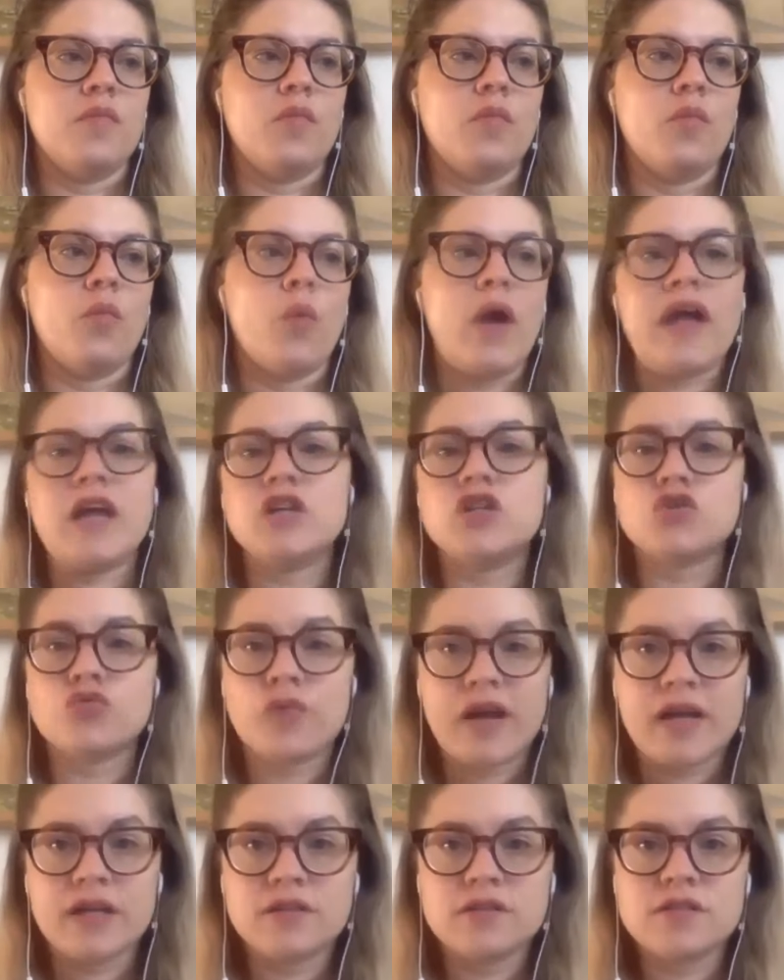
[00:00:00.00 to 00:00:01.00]
wage
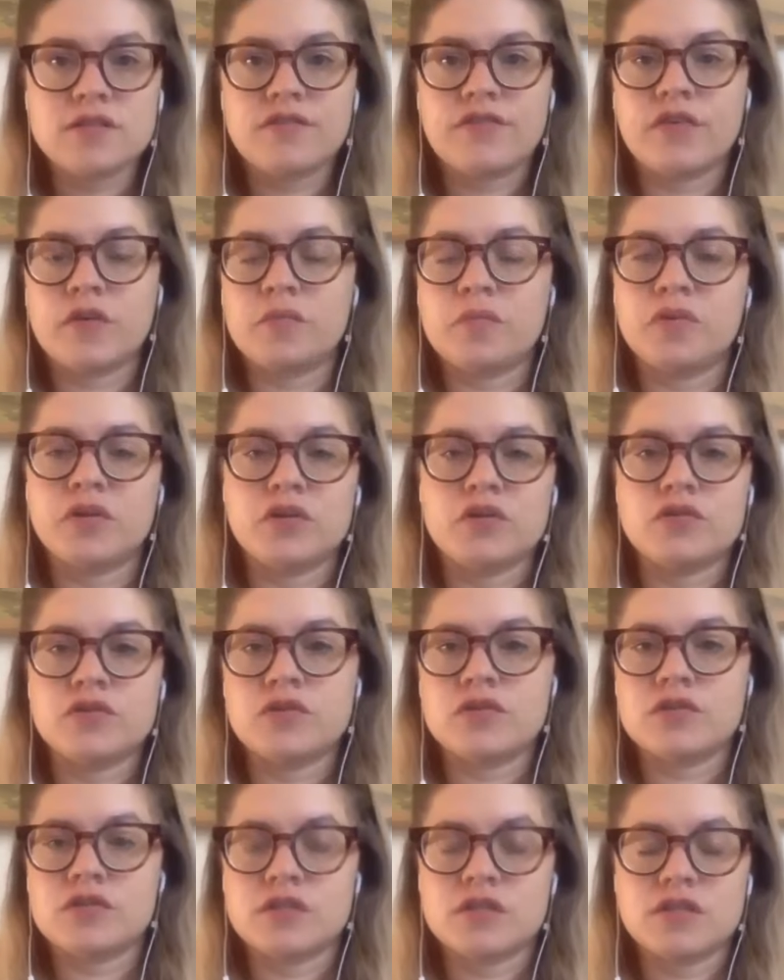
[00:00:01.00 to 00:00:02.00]
rates for
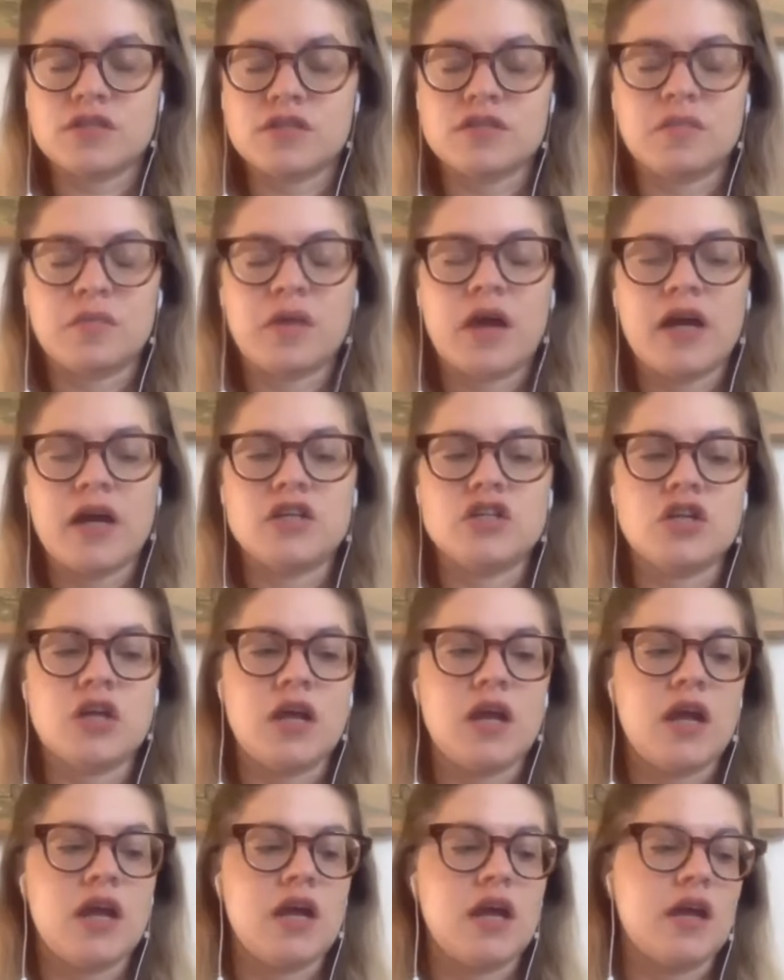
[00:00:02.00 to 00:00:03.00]
producers in the supply
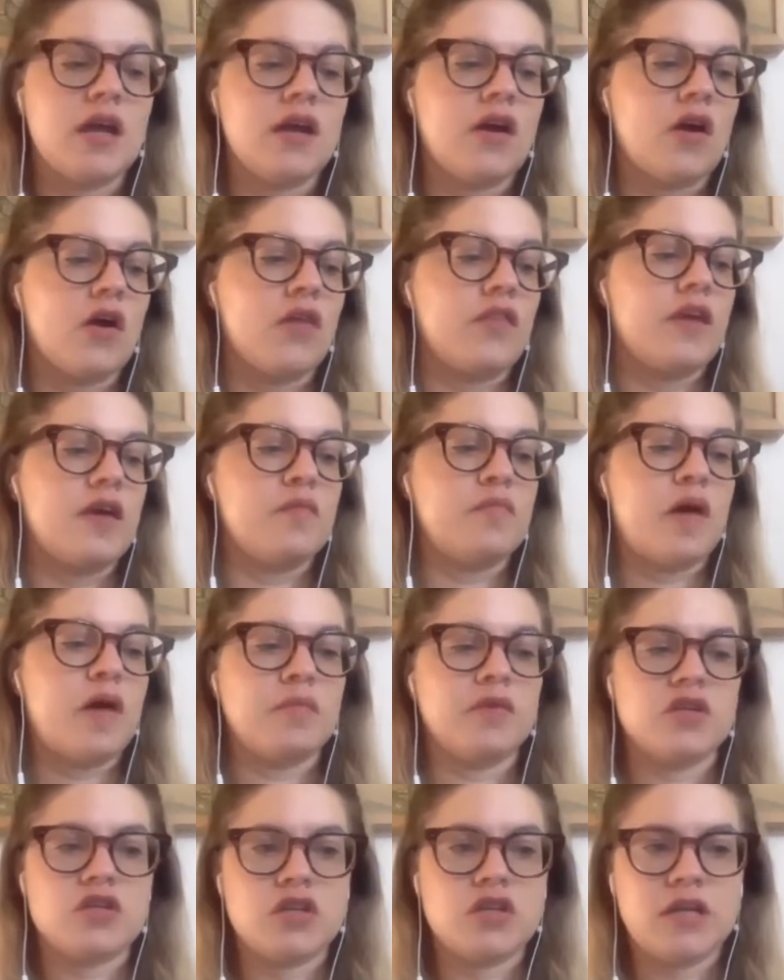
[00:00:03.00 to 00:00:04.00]
chain? Are they
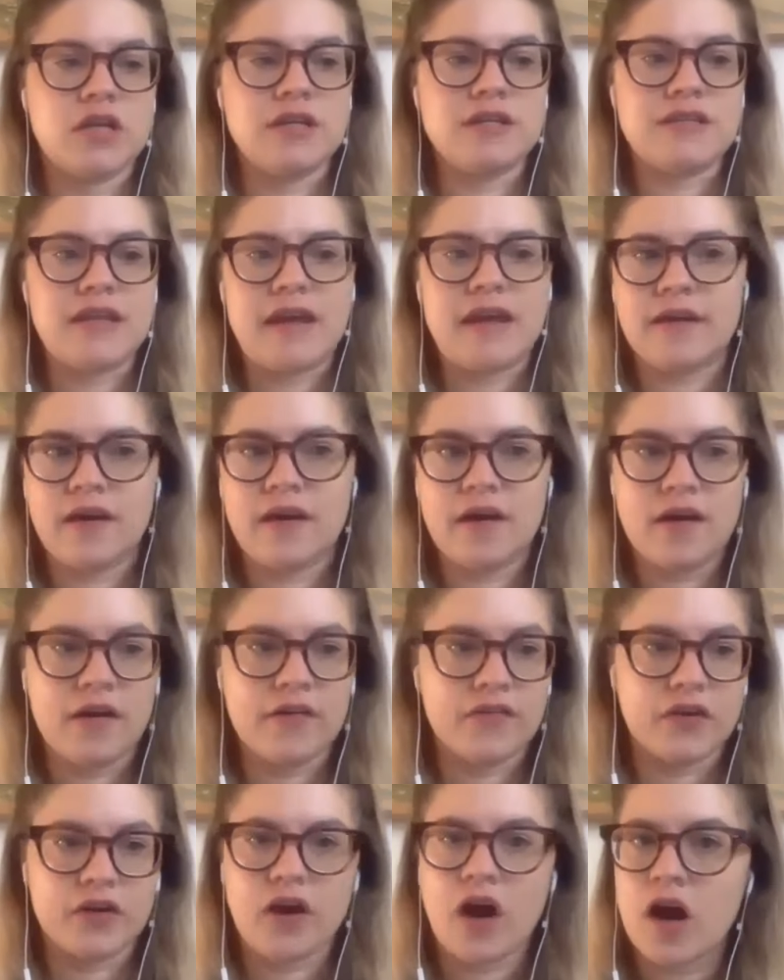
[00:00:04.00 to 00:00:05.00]
publishing data on
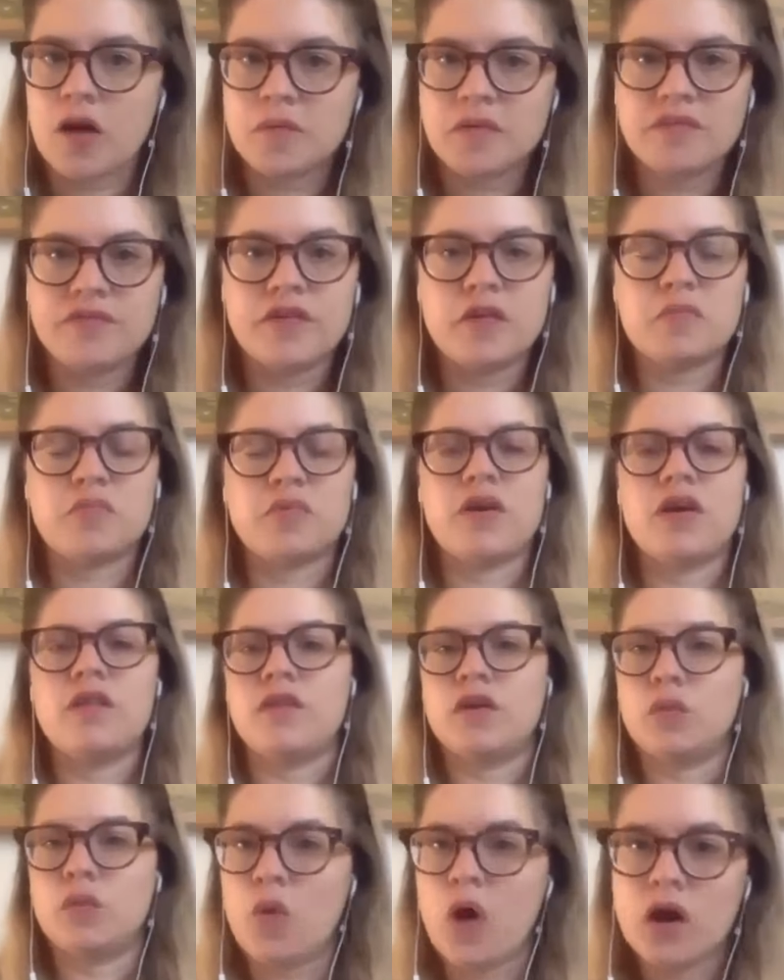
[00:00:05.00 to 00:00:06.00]
their carbon footprint,
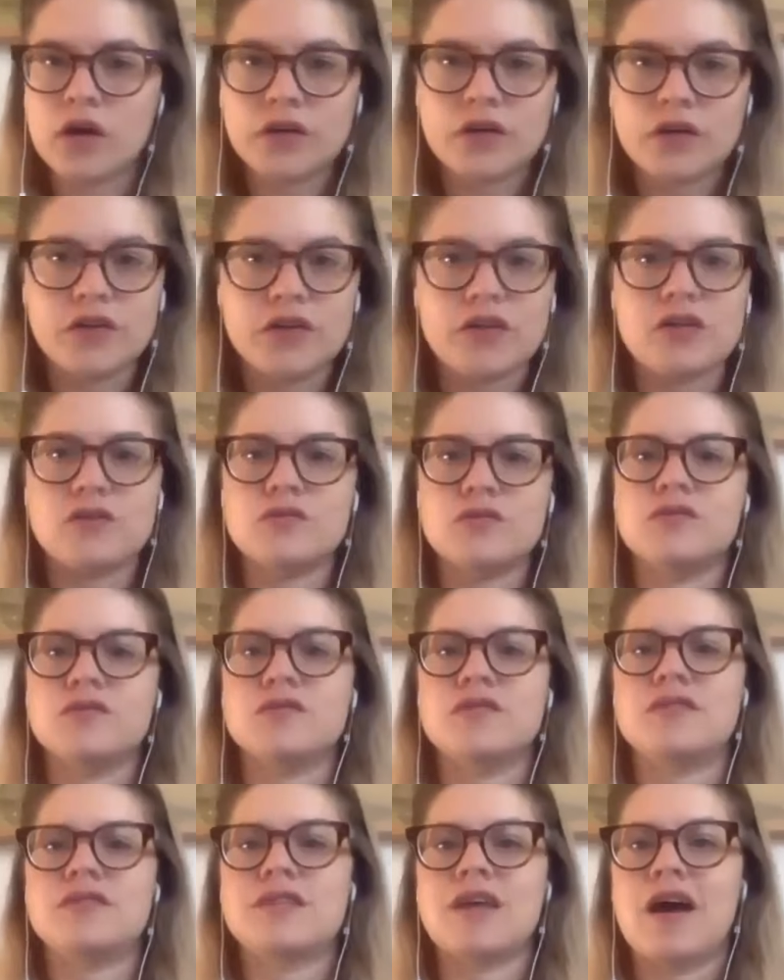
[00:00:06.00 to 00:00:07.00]
their water
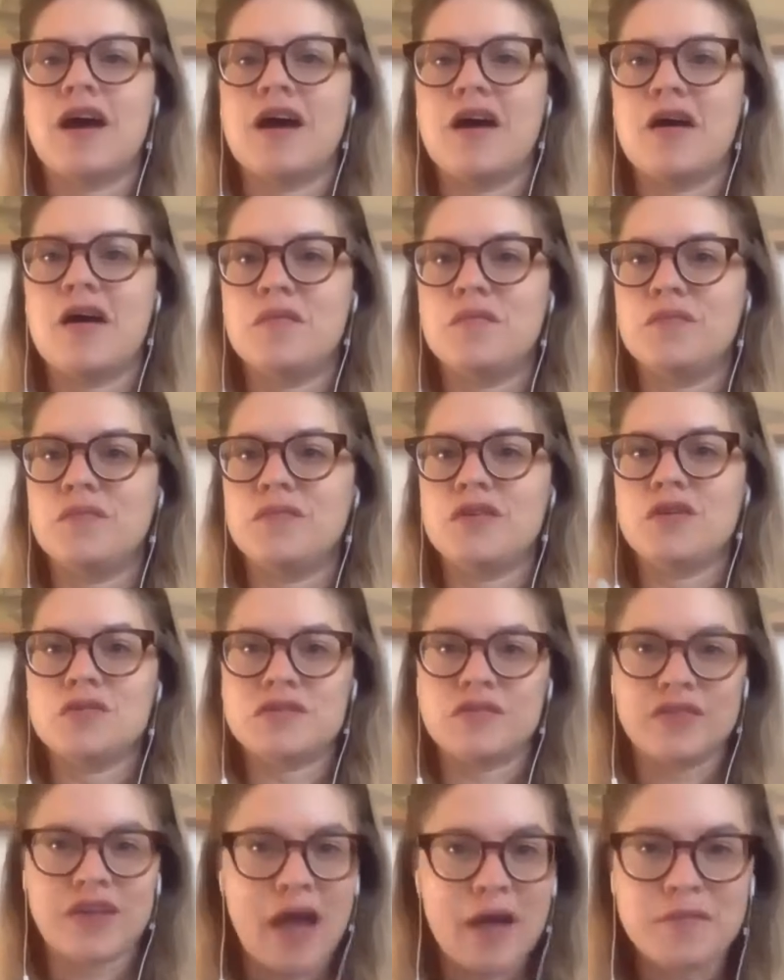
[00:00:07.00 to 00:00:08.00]
use,
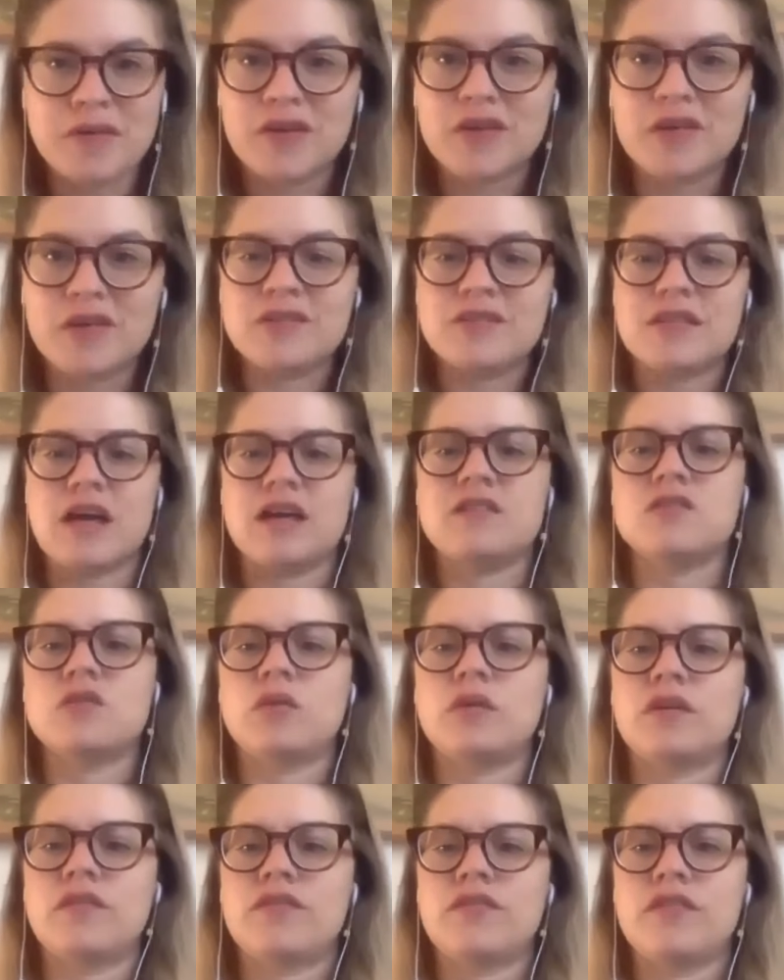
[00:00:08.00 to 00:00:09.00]
use of chemicals, that
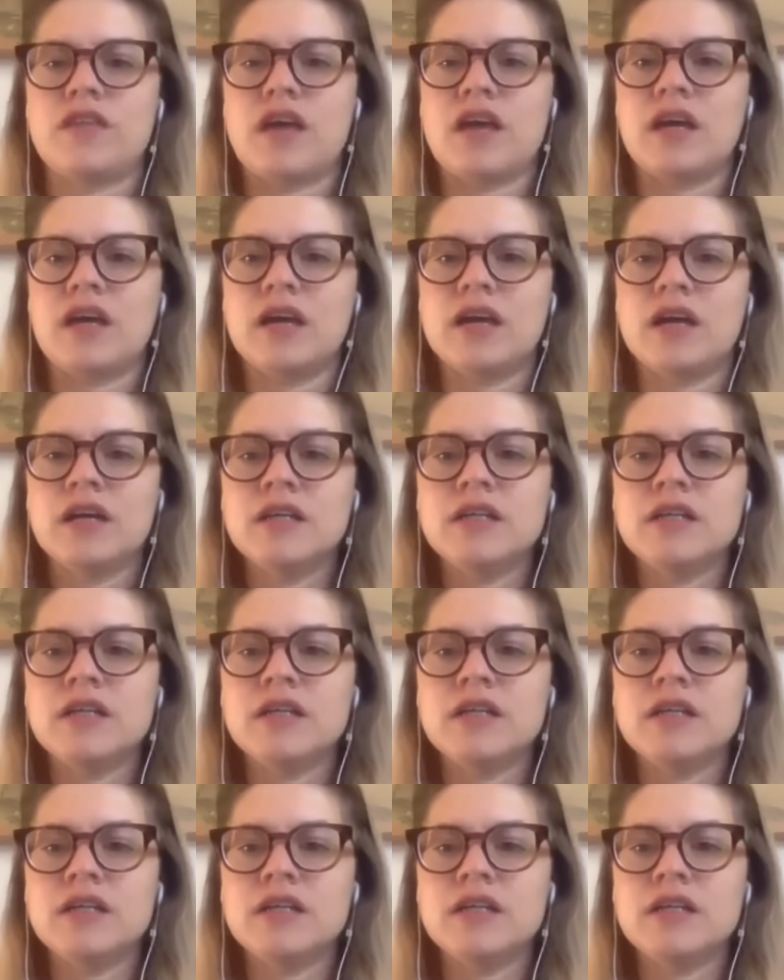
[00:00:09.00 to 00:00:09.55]
sort of thing?